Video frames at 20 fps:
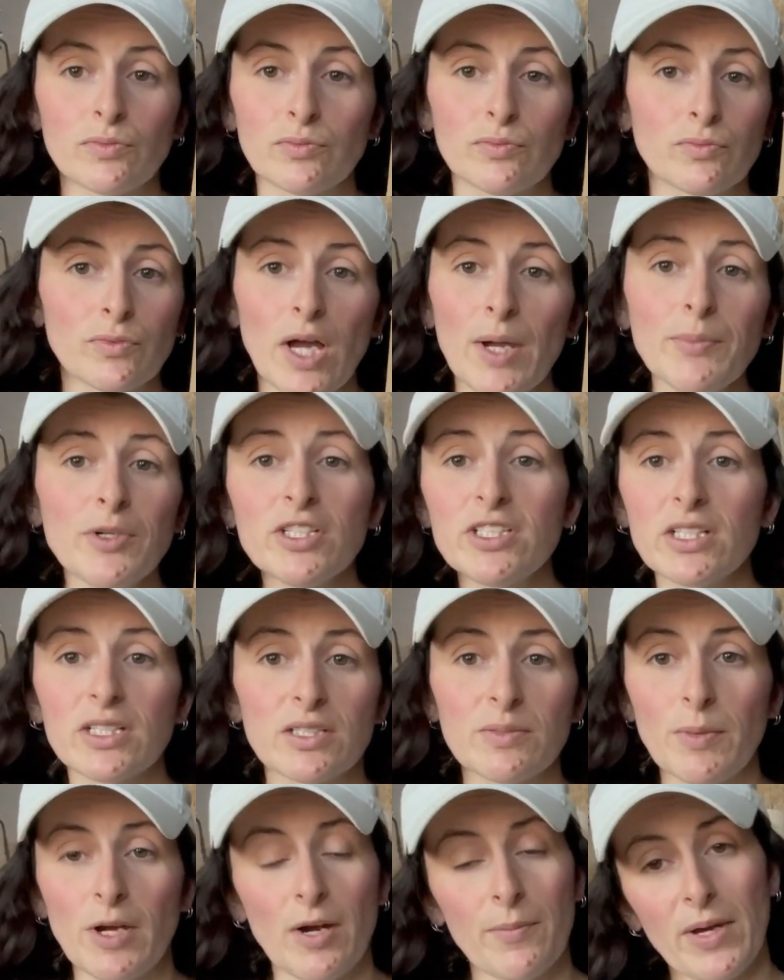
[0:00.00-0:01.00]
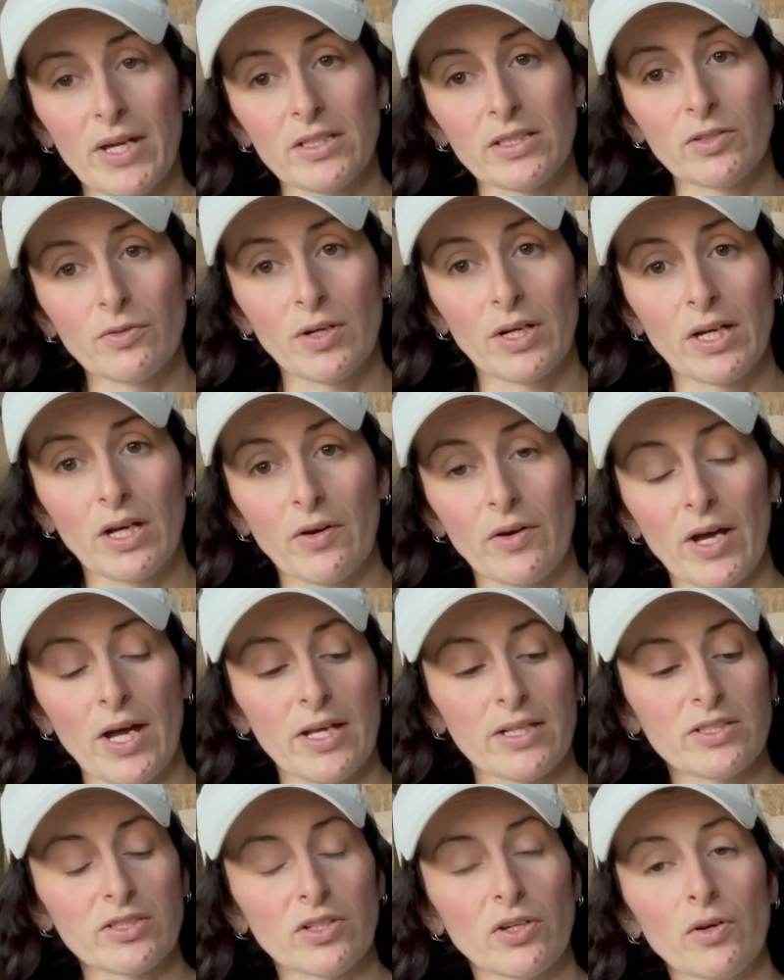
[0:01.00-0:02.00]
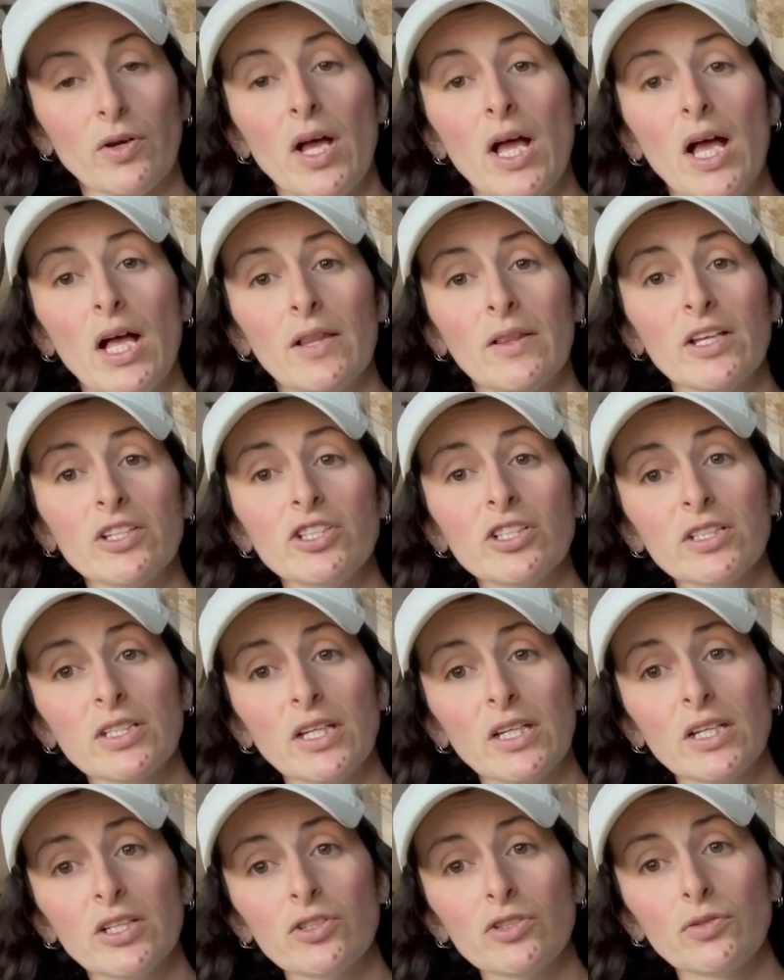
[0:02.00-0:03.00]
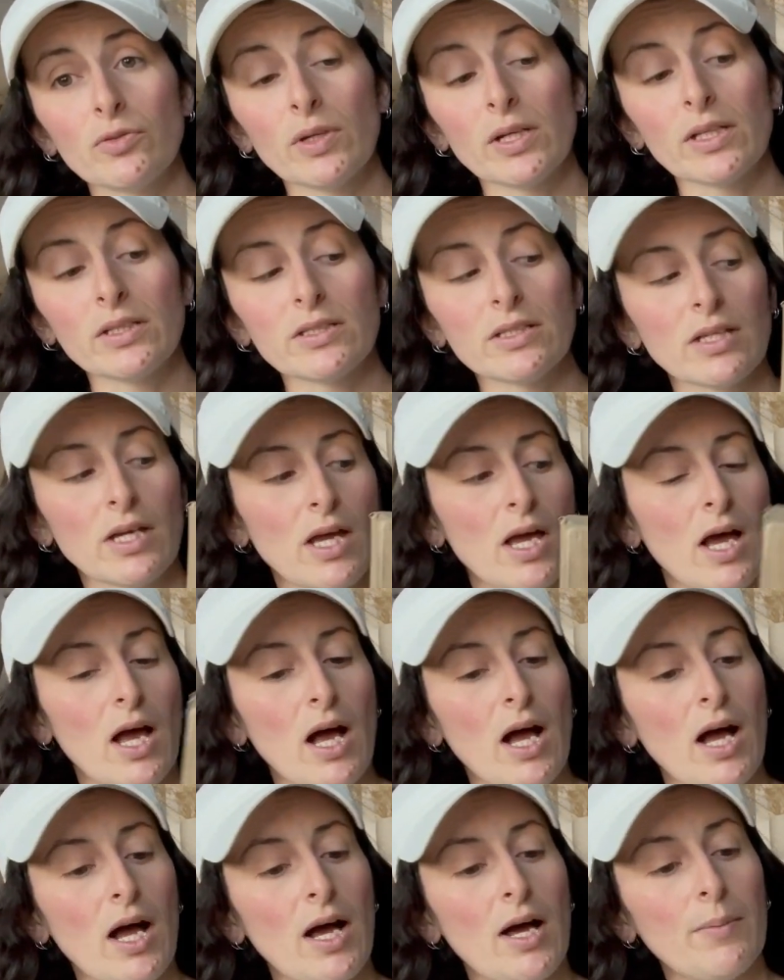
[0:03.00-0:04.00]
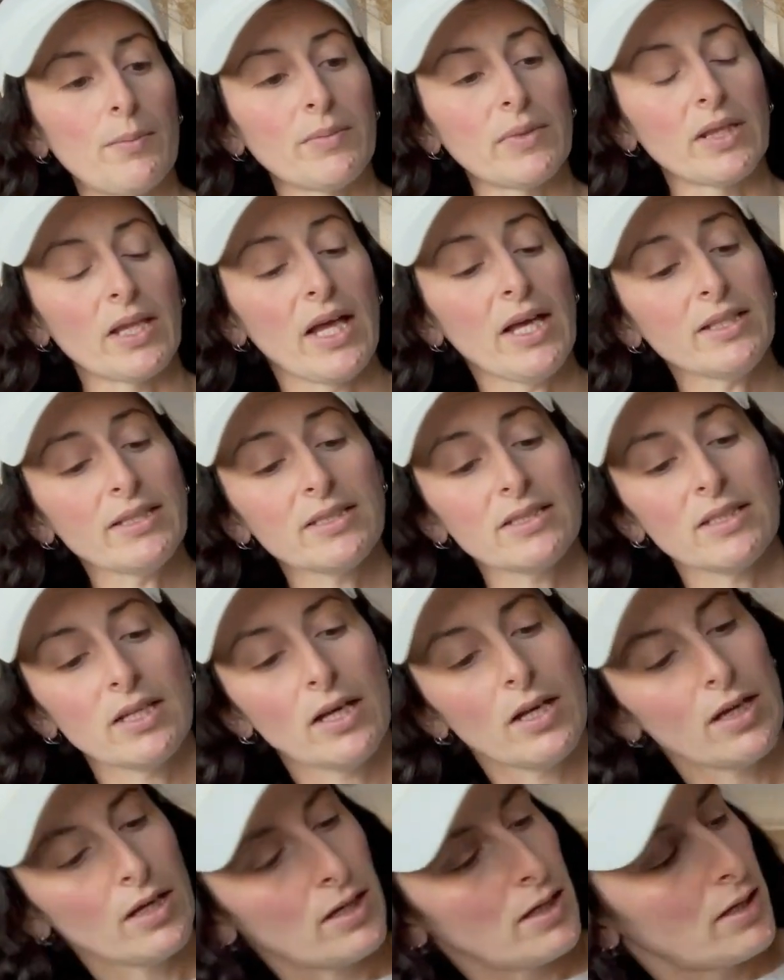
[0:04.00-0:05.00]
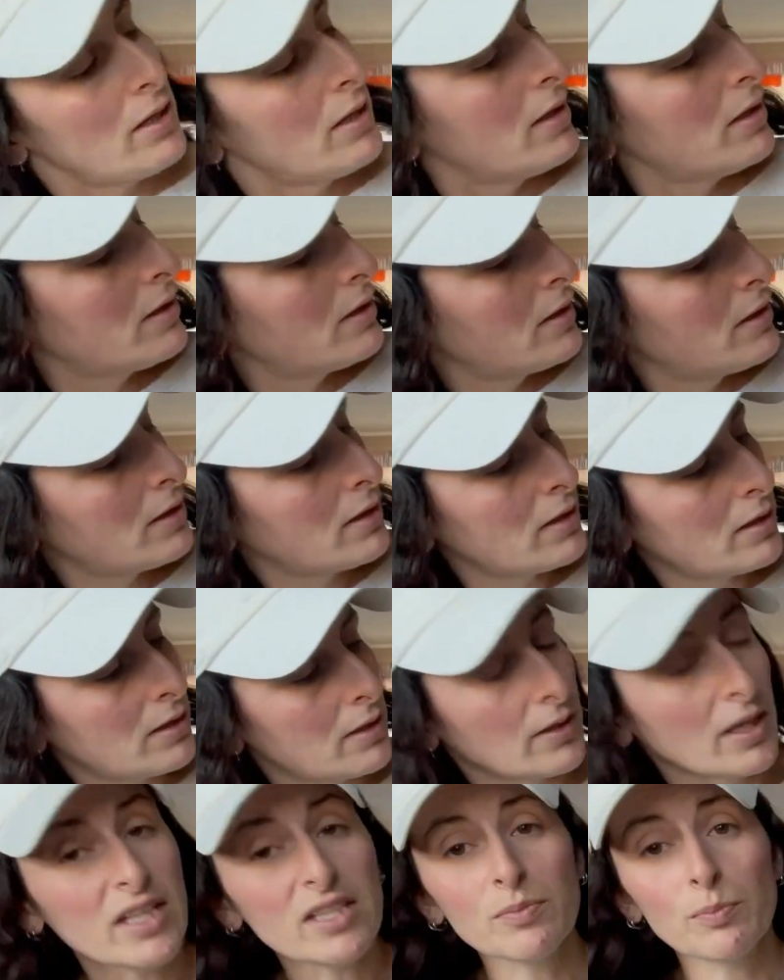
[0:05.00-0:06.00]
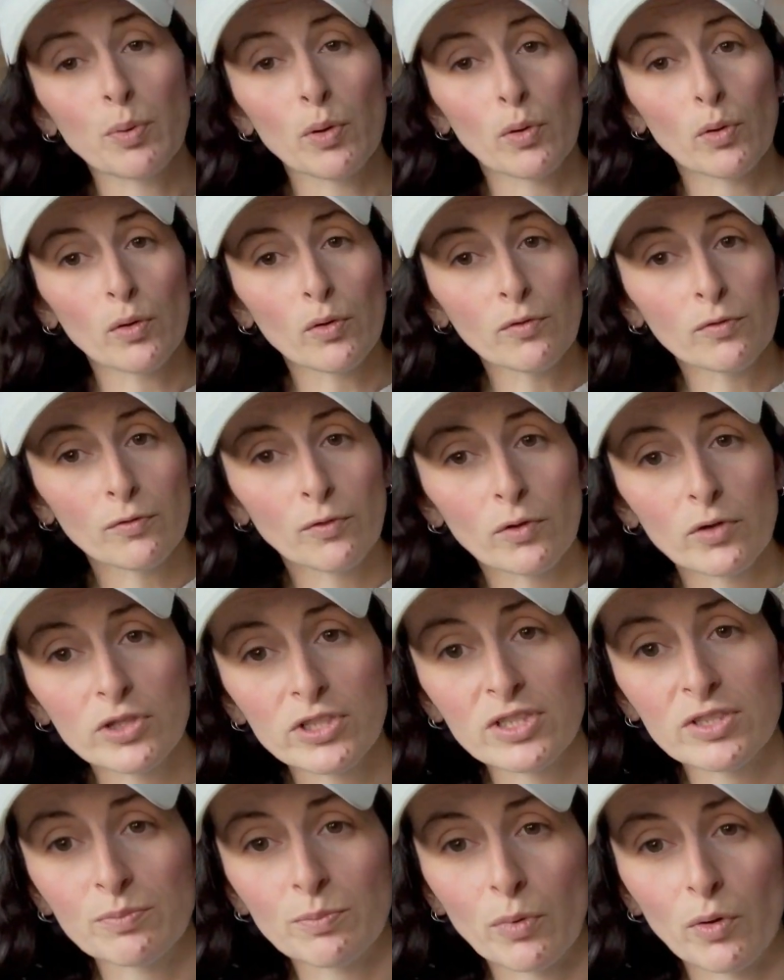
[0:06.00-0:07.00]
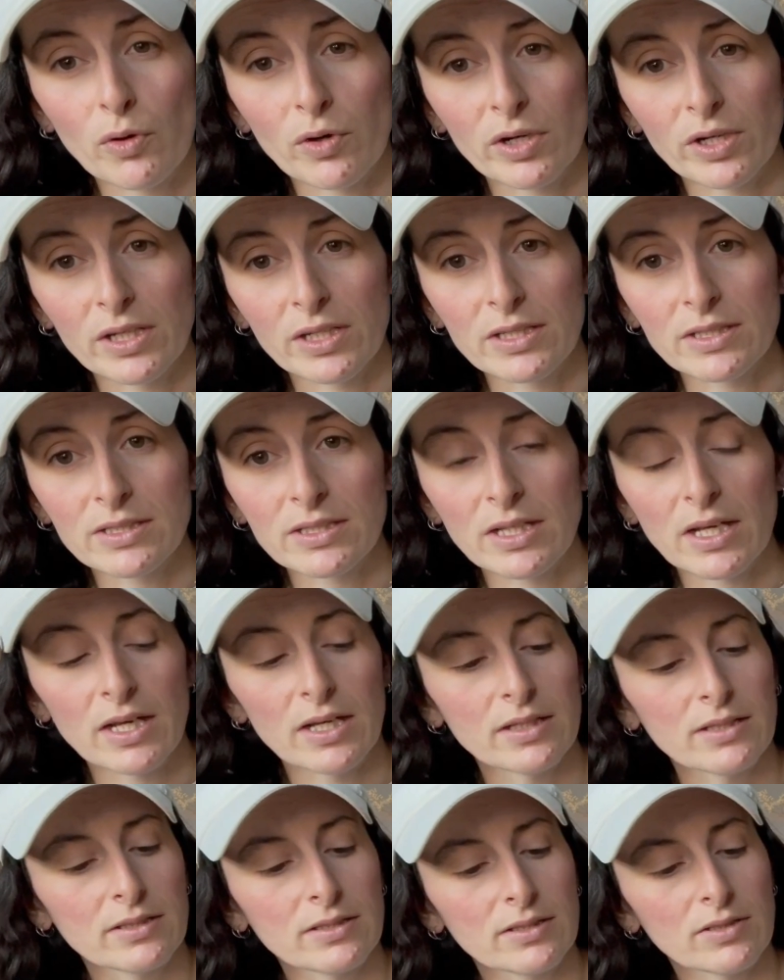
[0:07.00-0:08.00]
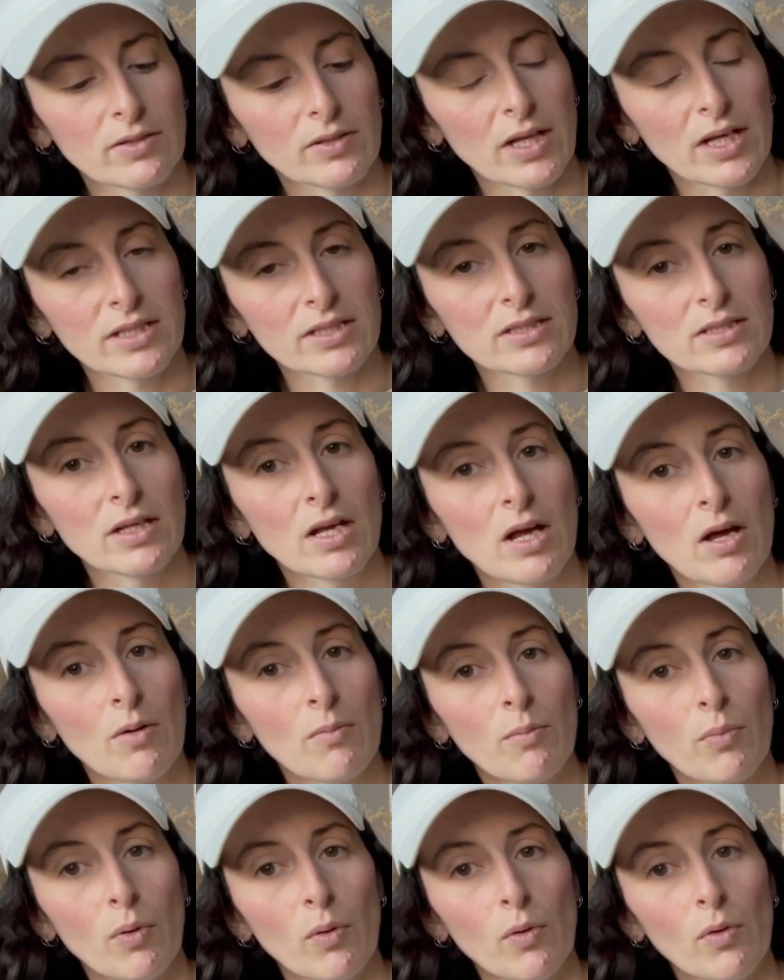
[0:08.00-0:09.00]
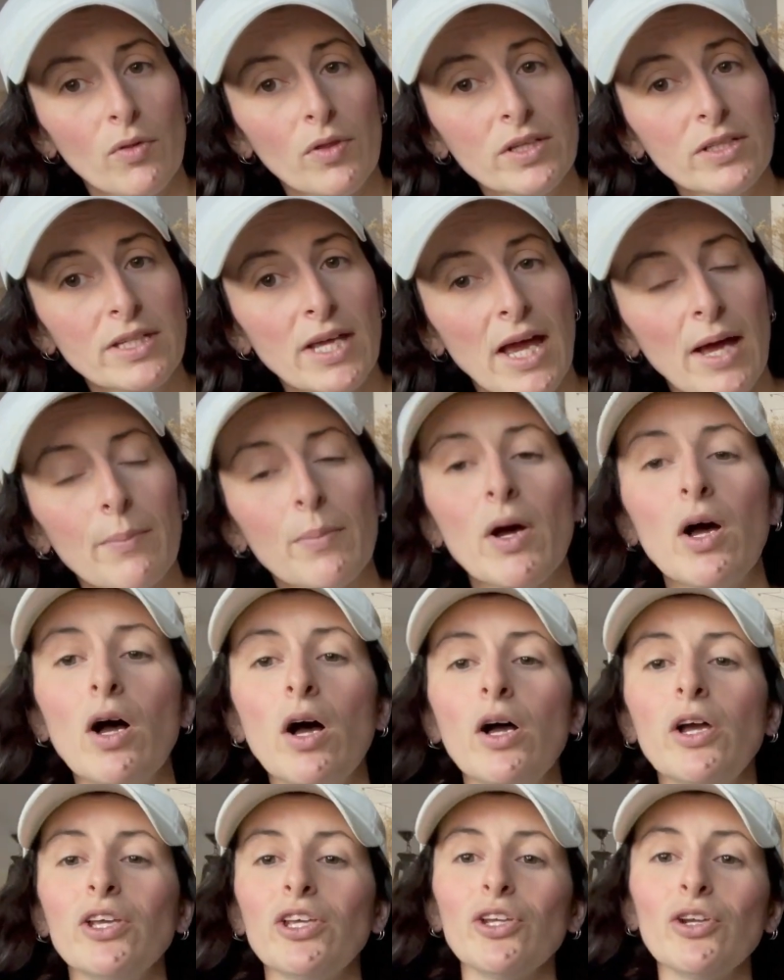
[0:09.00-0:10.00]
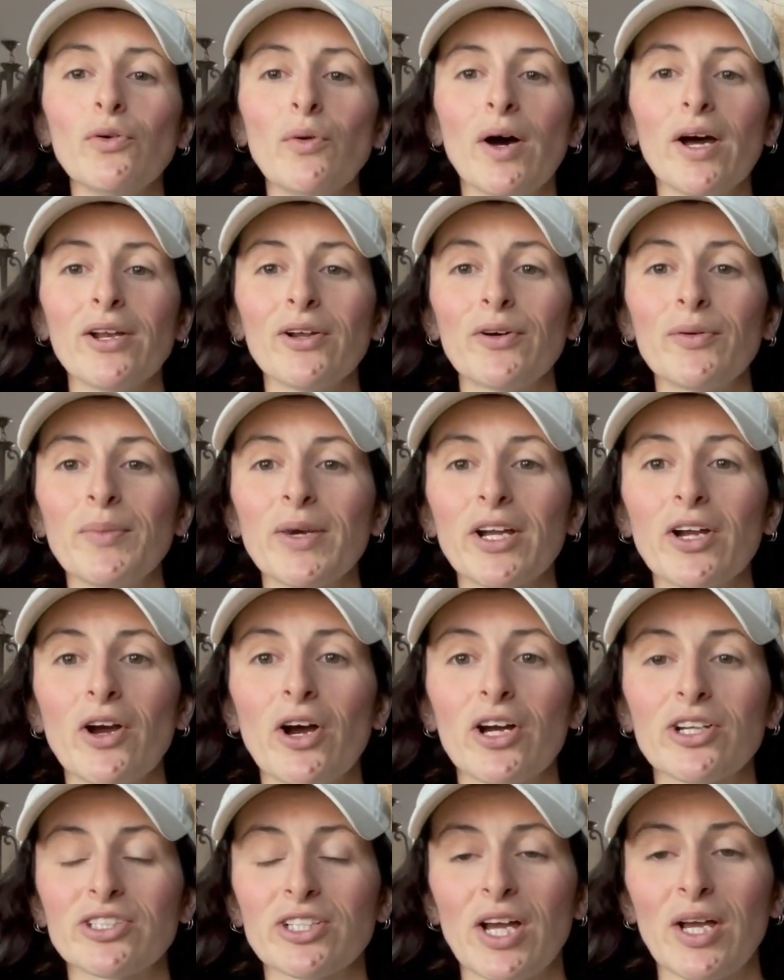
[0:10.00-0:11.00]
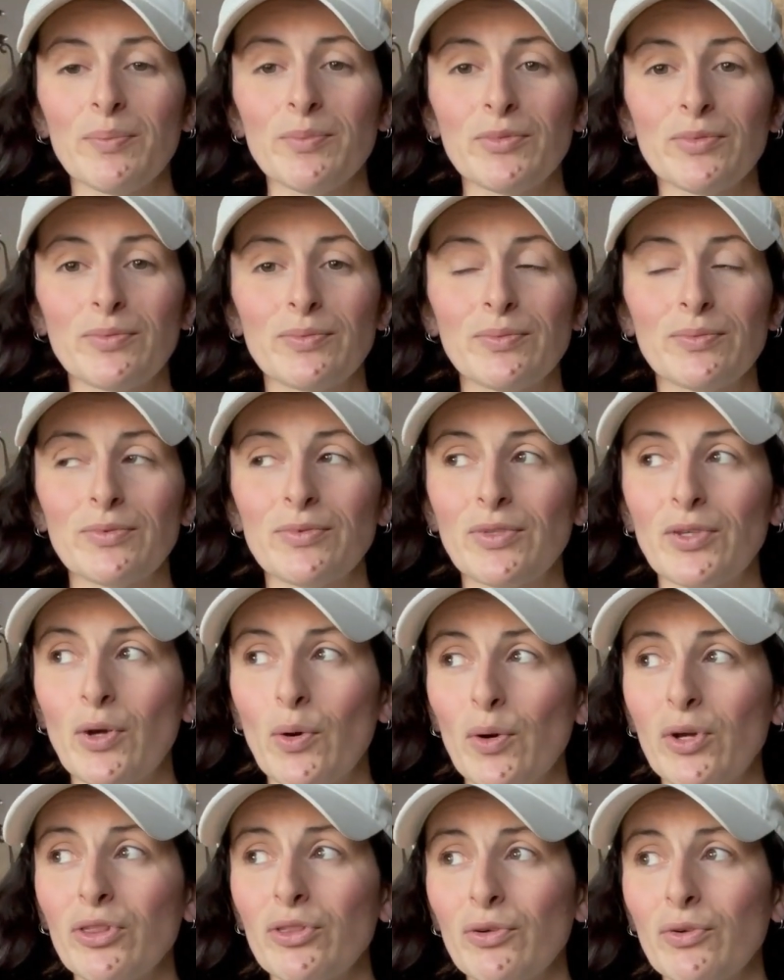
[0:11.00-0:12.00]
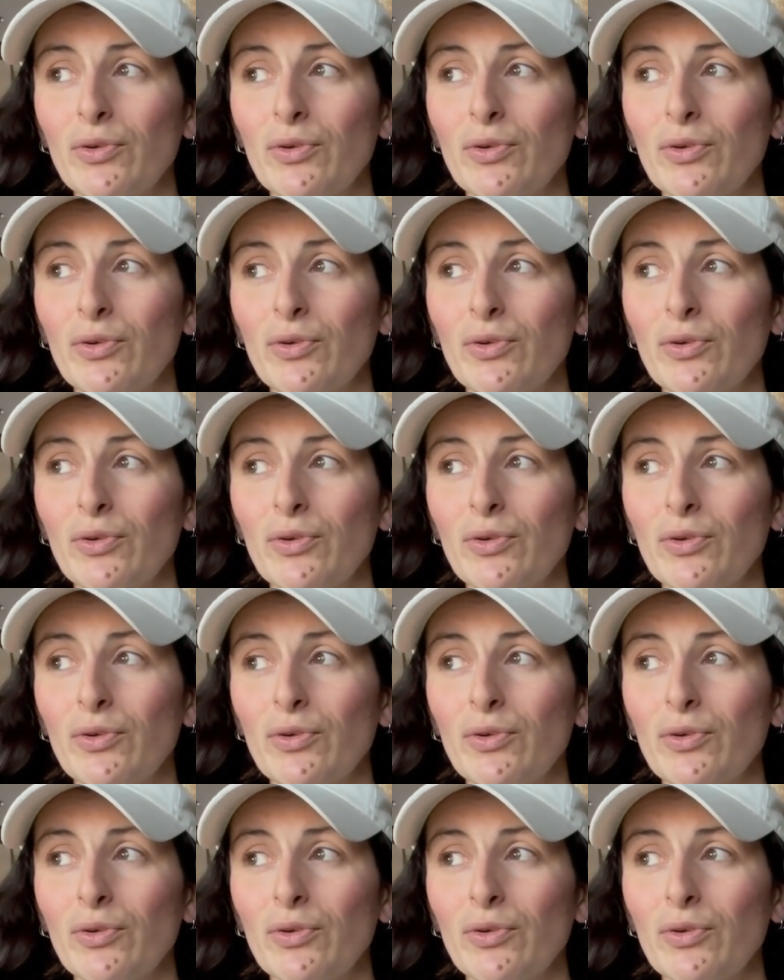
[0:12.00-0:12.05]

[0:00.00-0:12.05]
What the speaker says: I'm just experimenting right now, guys. So let's just get into it. Let's pull for sport, it says. So let's pull the tab. You know what? Oh my gosh, I'm going through